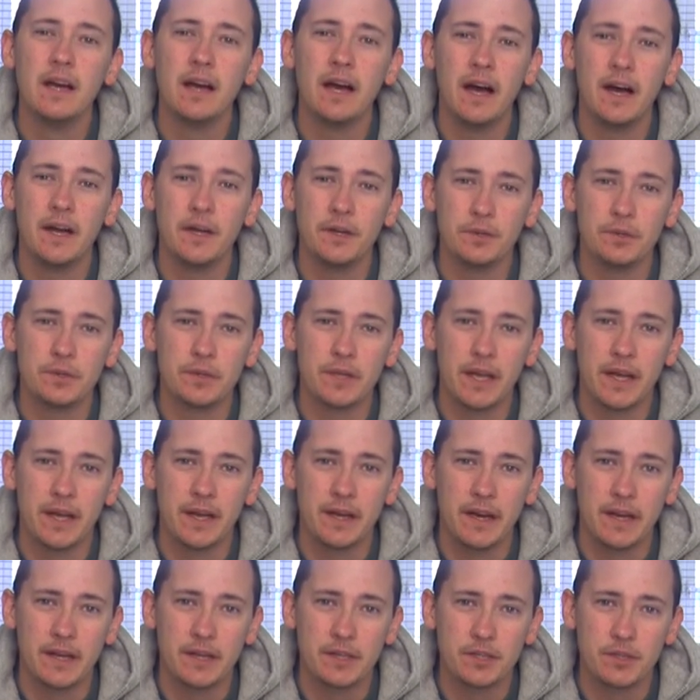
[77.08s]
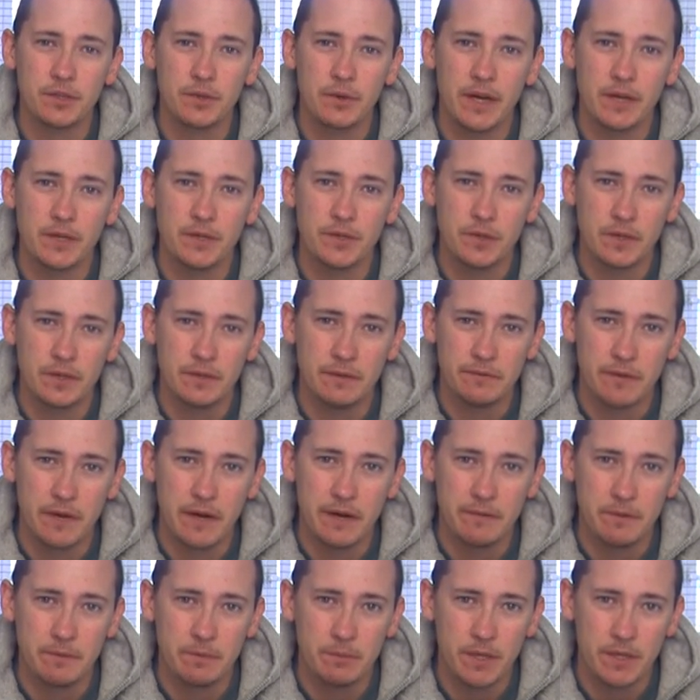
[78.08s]
you'll get an extra entry for
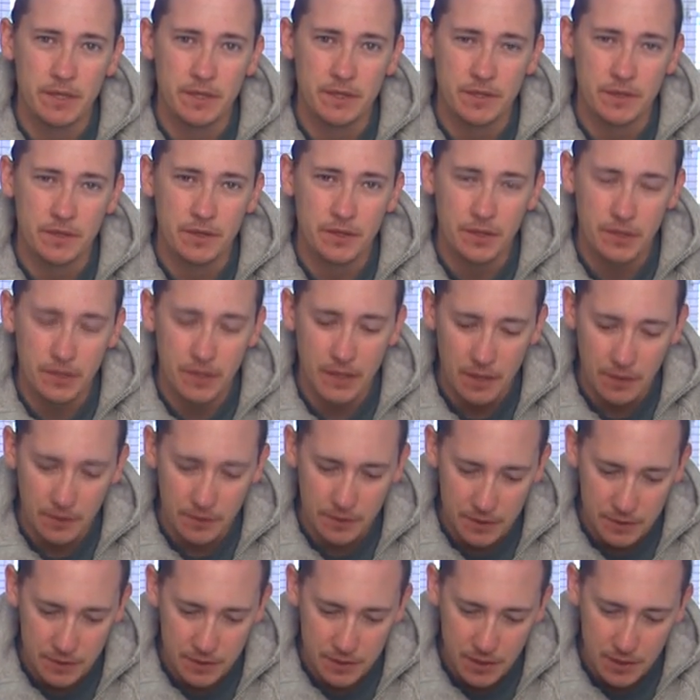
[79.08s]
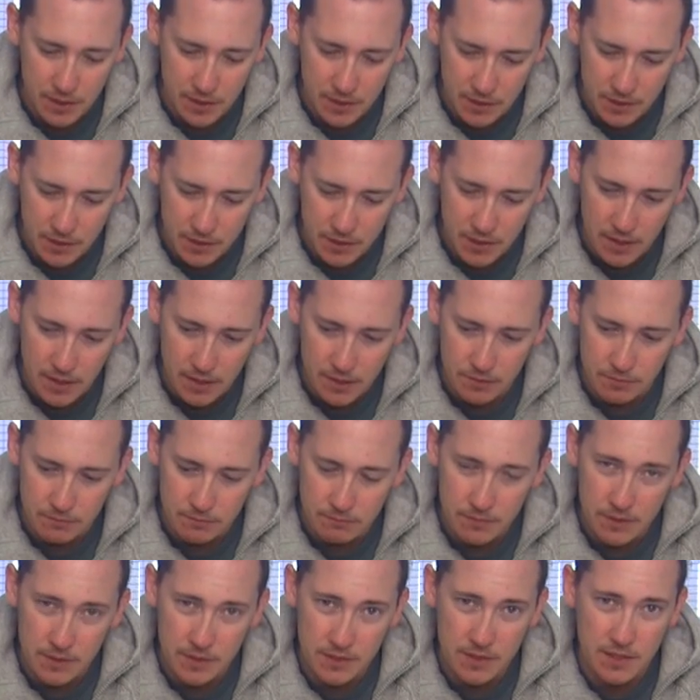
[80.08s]
every person that you get on the site. So
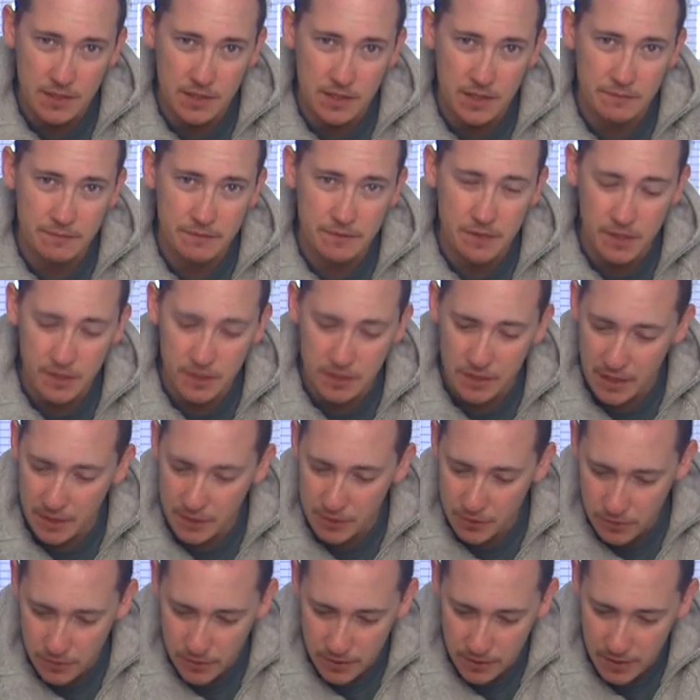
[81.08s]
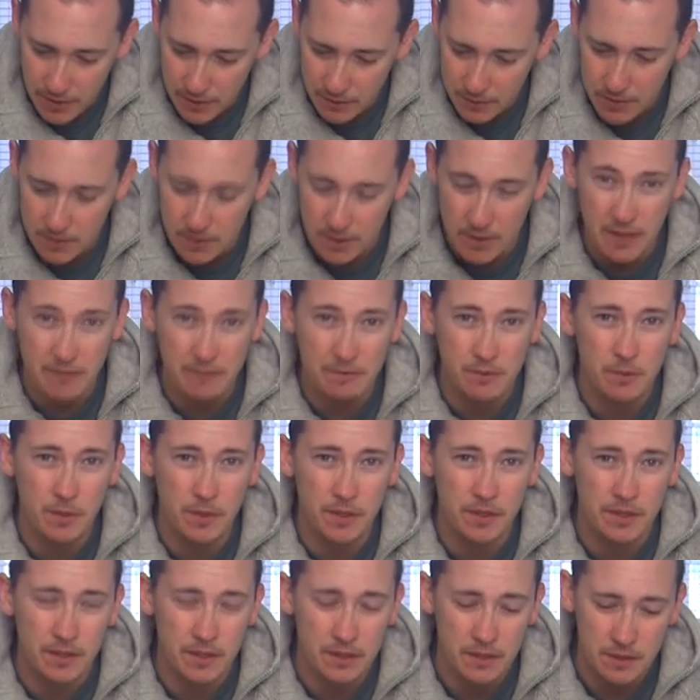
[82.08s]
this is his first entry. There is another
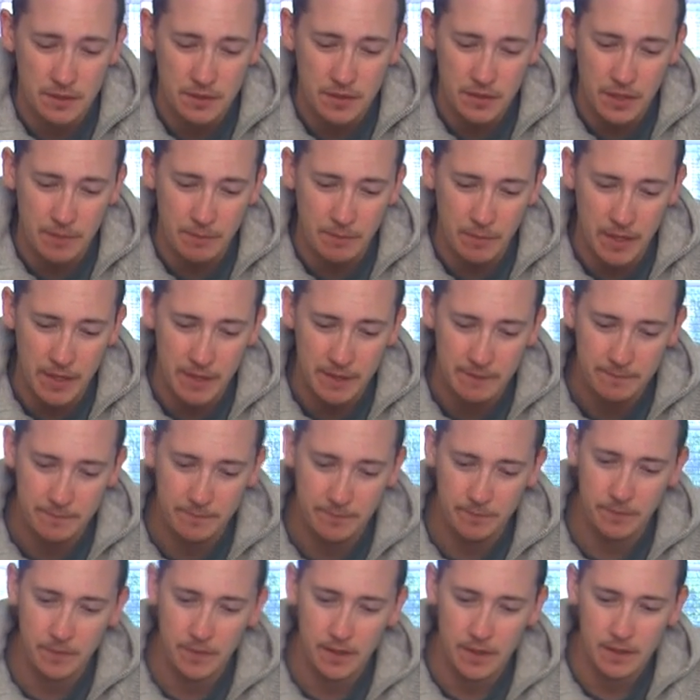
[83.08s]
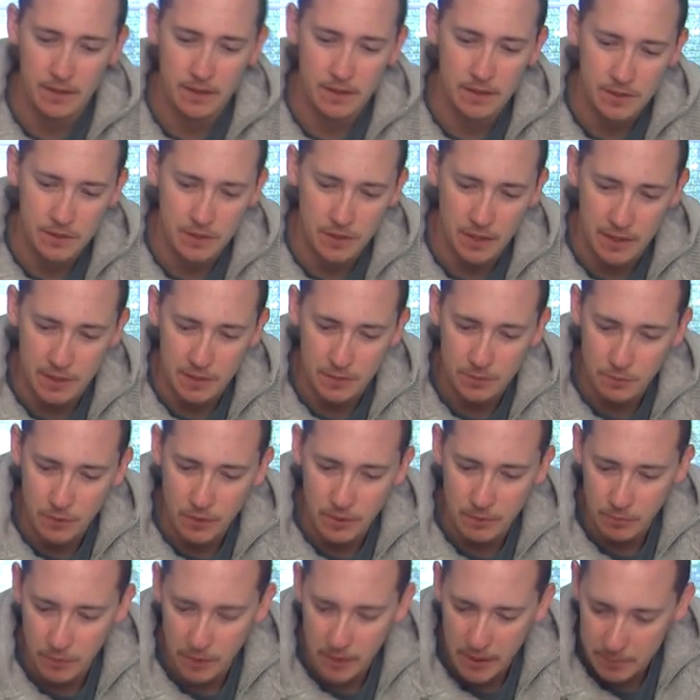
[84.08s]
one somewhere. So that's
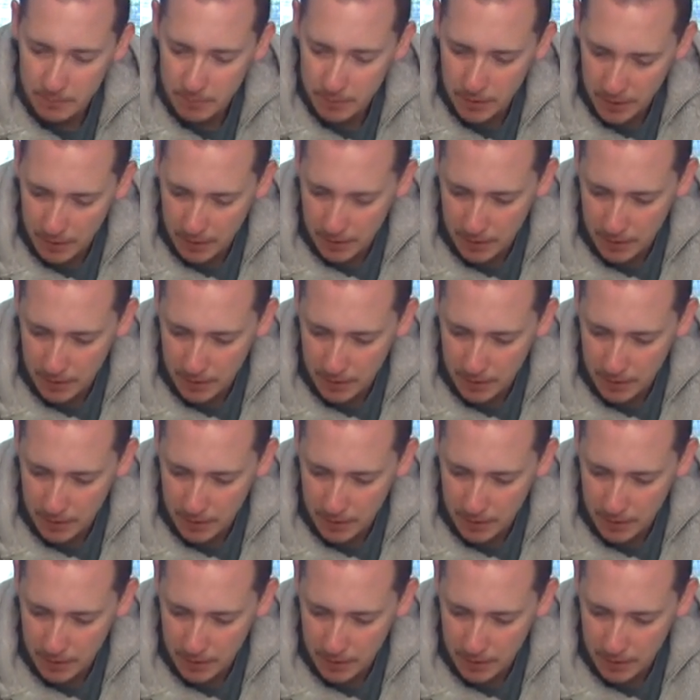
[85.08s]
Rob Webb.